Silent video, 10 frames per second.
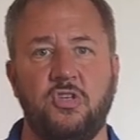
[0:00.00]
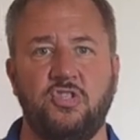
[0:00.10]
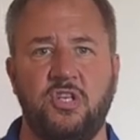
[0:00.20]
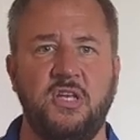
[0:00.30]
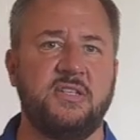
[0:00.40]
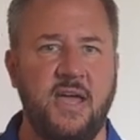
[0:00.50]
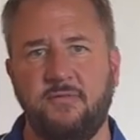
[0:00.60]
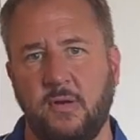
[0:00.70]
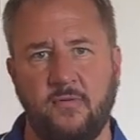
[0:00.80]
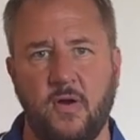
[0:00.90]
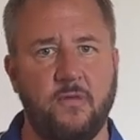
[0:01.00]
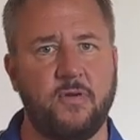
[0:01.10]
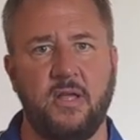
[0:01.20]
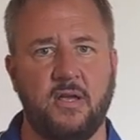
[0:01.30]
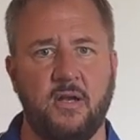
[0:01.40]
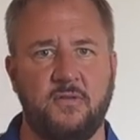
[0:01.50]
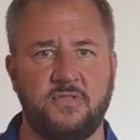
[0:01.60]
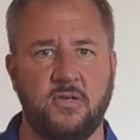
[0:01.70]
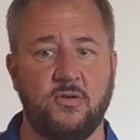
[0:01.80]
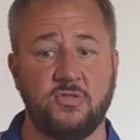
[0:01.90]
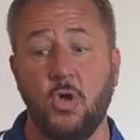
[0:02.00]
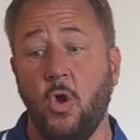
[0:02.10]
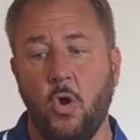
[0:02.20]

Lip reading: she doesn't have to offer any cutoff signals.